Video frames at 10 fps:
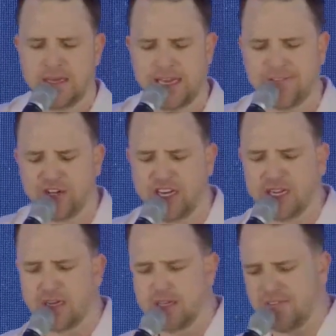If you need
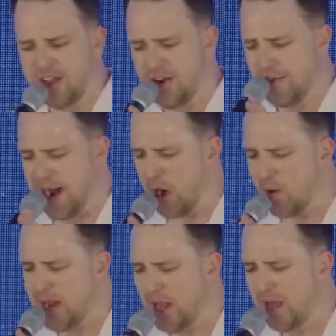a, if, an
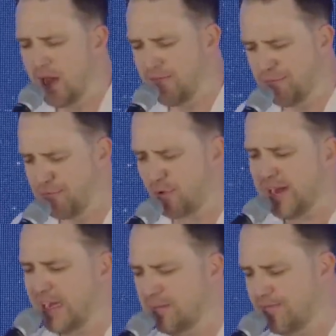area of
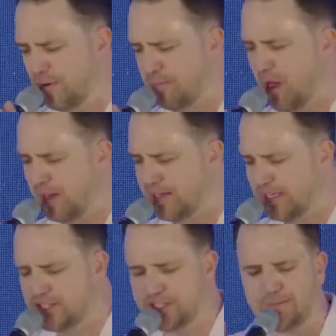freedom from
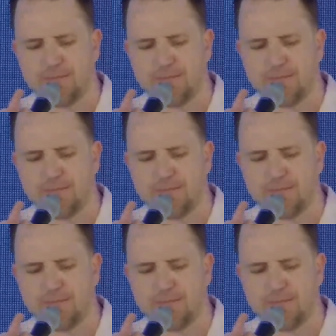bondage,